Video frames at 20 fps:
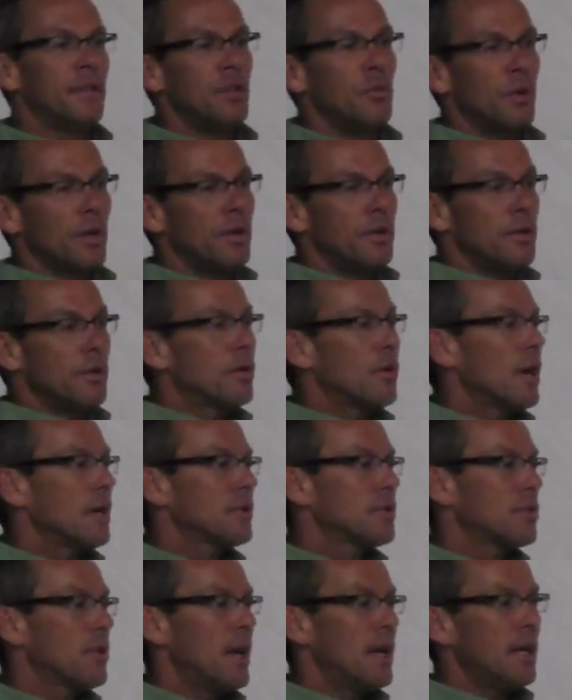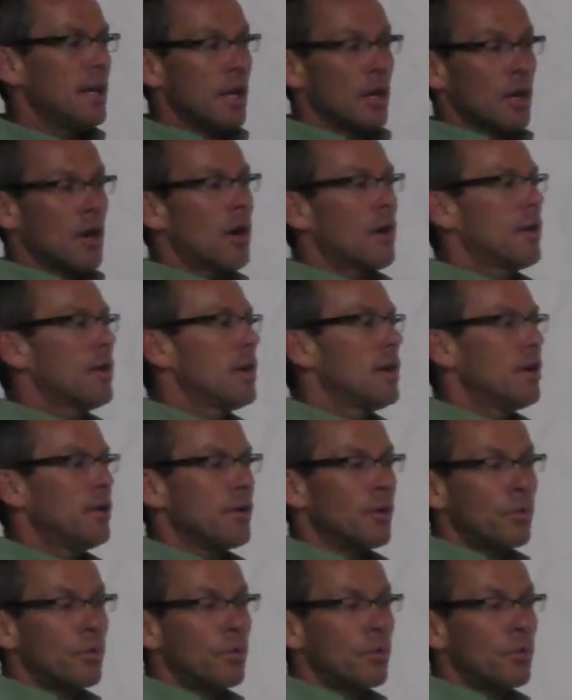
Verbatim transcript: and you want to do cross training and cardio,